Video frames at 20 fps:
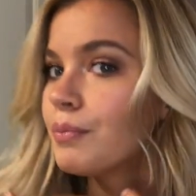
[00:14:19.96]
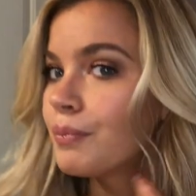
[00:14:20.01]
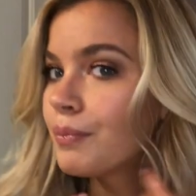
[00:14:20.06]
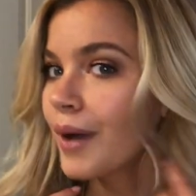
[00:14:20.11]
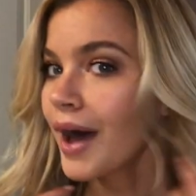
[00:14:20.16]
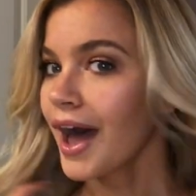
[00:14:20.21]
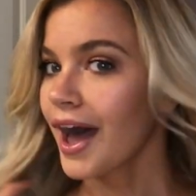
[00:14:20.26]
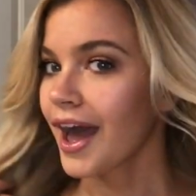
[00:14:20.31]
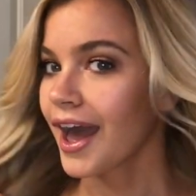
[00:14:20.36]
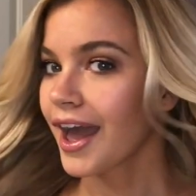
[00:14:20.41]

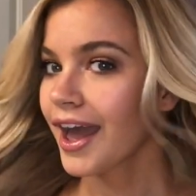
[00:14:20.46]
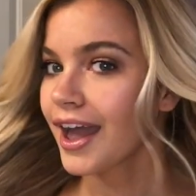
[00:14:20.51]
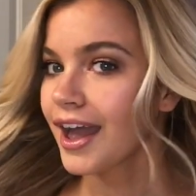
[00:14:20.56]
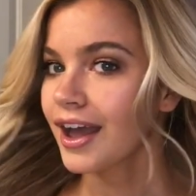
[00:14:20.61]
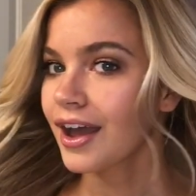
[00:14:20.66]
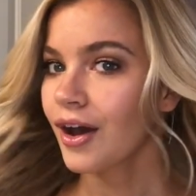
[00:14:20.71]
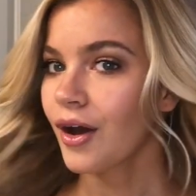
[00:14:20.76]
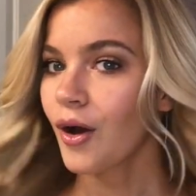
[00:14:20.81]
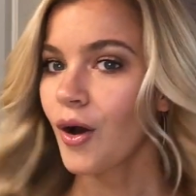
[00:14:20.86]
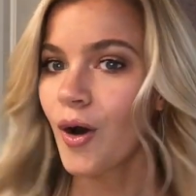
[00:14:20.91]

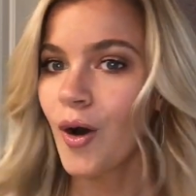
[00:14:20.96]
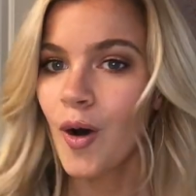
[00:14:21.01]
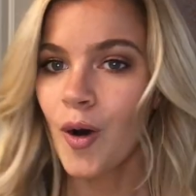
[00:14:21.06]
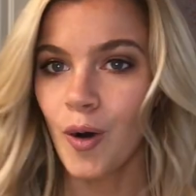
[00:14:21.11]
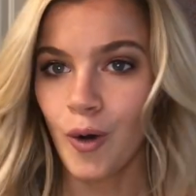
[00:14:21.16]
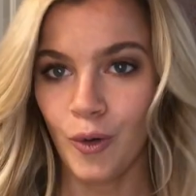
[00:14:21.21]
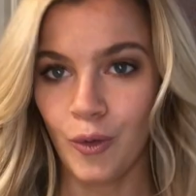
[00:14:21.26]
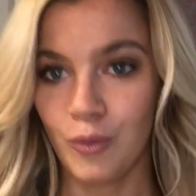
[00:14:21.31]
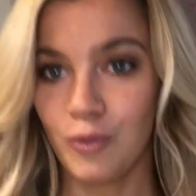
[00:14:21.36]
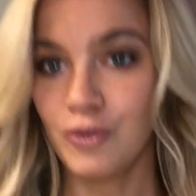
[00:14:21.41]
But
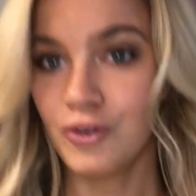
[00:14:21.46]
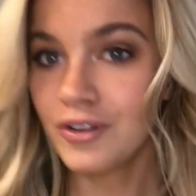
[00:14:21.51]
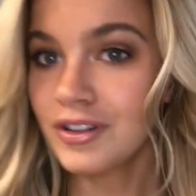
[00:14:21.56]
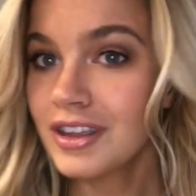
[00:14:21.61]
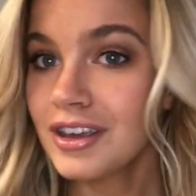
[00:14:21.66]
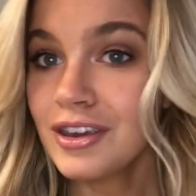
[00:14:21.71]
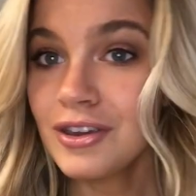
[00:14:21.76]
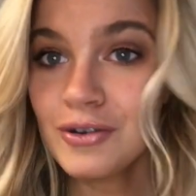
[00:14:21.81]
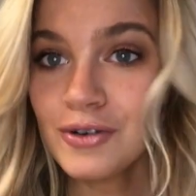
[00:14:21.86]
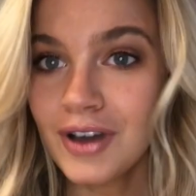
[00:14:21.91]
hopefully
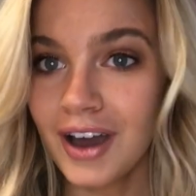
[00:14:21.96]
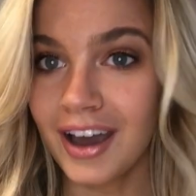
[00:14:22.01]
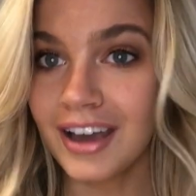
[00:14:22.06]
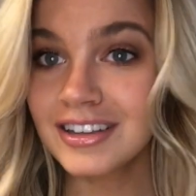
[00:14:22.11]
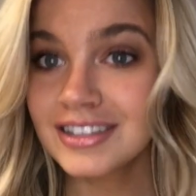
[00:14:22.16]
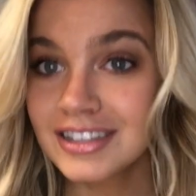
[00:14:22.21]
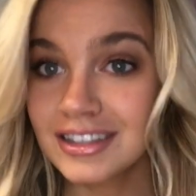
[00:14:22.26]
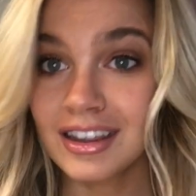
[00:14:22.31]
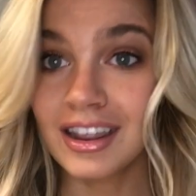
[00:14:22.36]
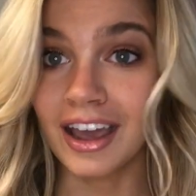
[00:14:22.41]
you
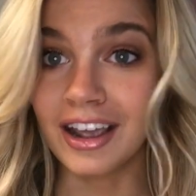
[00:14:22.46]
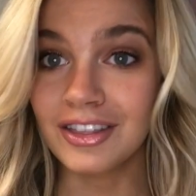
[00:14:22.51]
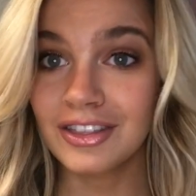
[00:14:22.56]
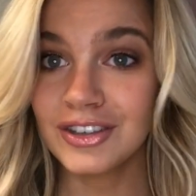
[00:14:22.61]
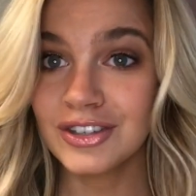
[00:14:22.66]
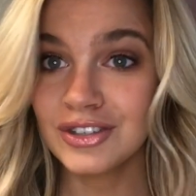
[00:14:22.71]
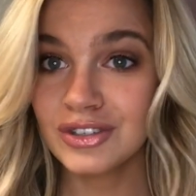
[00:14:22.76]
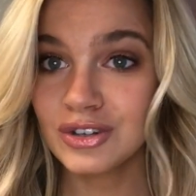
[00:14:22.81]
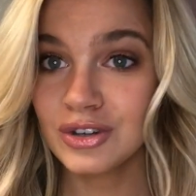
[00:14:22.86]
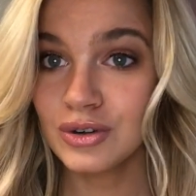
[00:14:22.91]
guys like
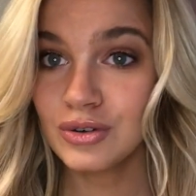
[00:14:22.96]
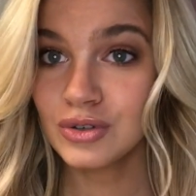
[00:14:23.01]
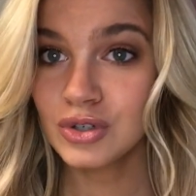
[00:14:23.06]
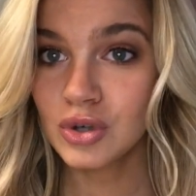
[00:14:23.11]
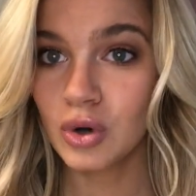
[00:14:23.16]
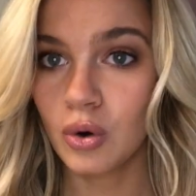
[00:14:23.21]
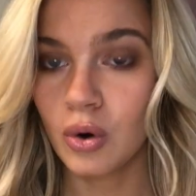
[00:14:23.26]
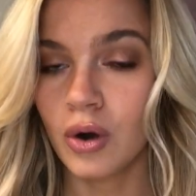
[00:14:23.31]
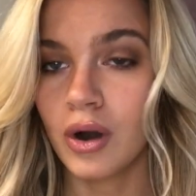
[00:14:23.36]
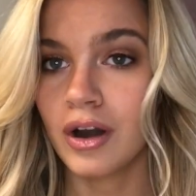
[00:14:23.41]
this
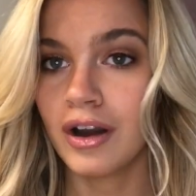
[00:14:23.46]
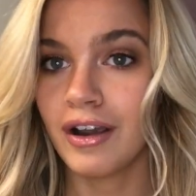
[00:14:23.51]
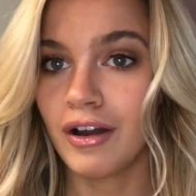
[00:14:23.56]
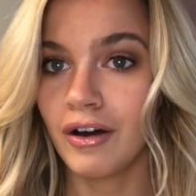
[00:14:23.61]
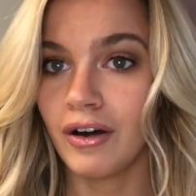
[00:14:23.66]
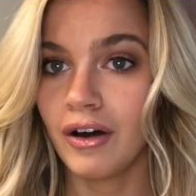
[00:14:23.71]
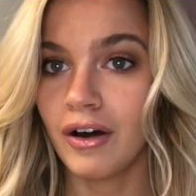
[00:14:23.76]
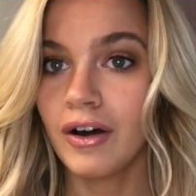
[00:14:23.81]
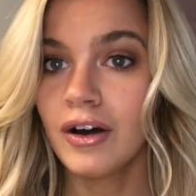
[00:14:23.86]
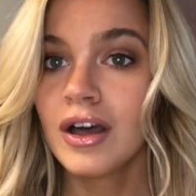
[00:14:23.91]

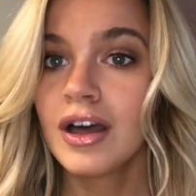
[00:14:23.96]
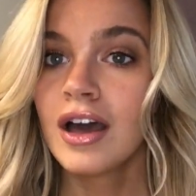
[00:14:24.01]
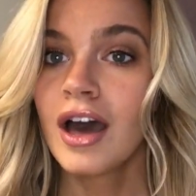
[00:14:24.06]
tutorial.